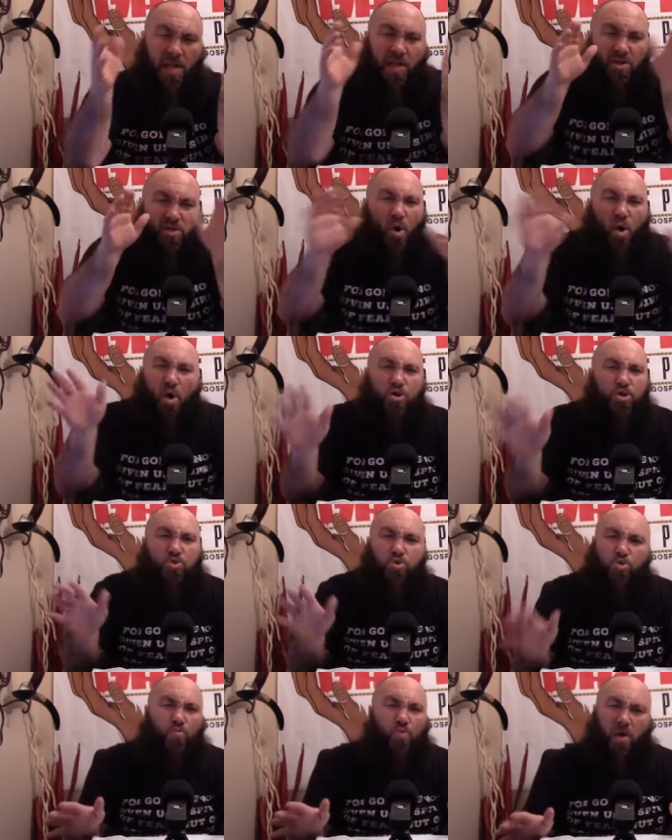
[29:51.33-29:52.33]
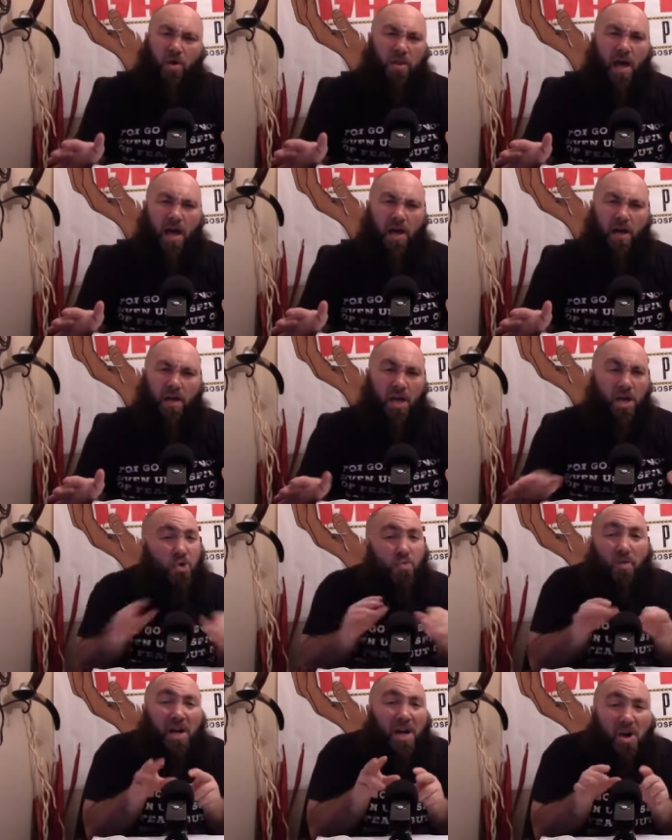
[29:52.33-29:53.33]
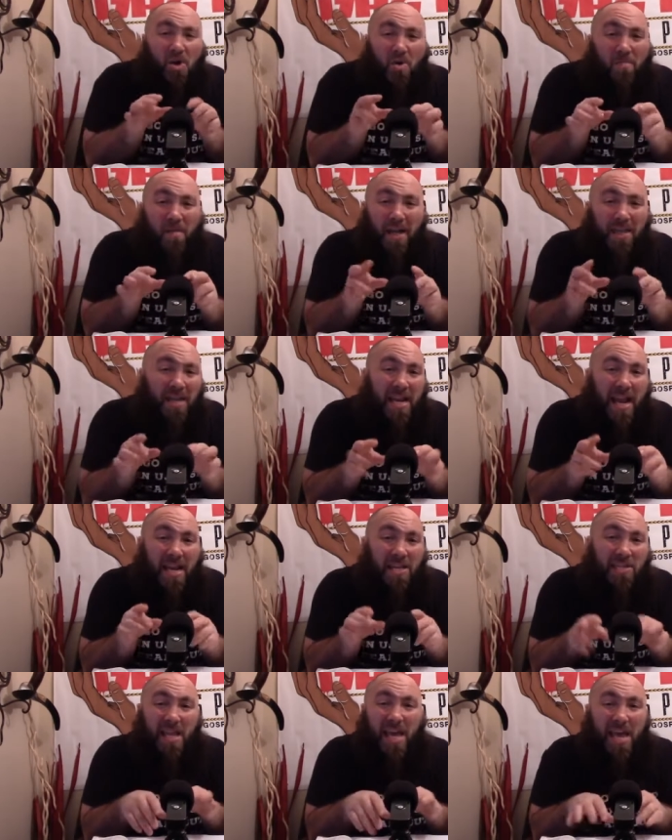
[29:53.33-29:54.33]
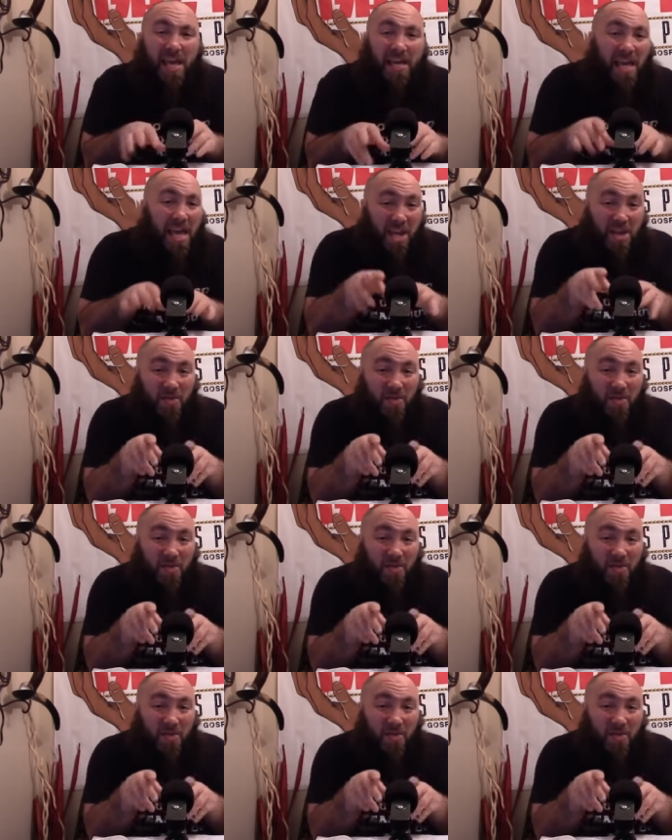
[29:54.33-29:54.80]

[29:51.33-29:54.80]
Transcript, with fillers: That's all you do online. You want to know about the next thing.